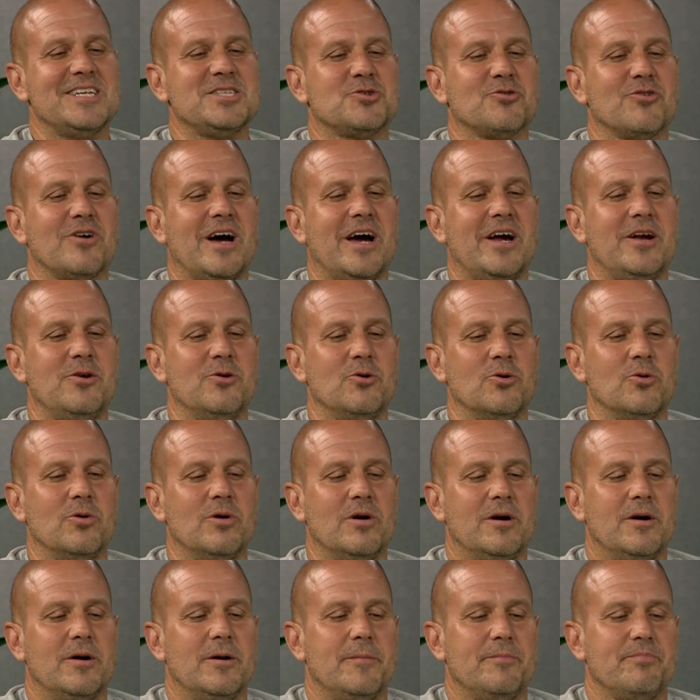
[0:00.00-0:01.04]
try to,
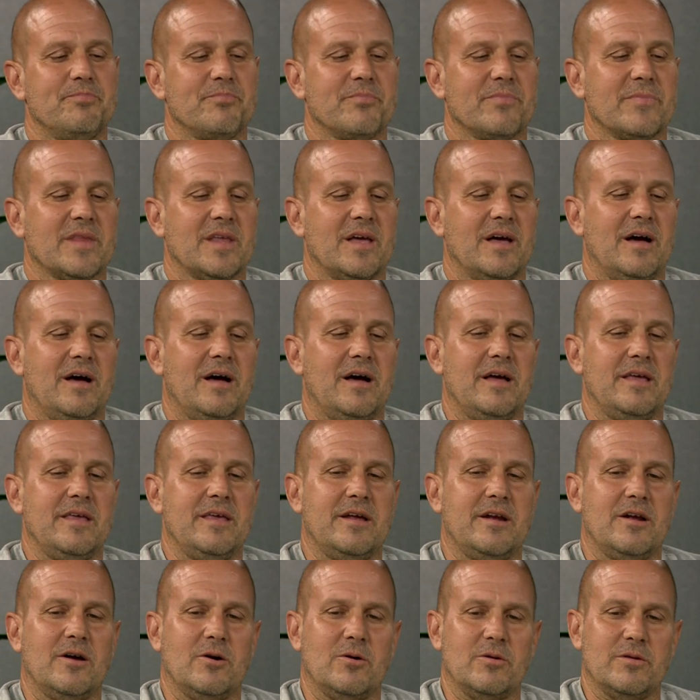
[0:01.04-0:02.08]
uh,
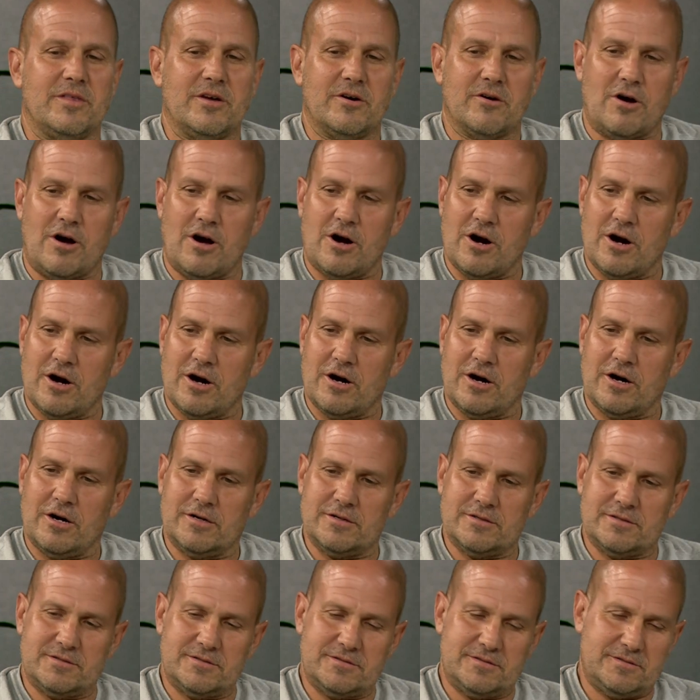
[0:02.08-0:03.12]
you know, there are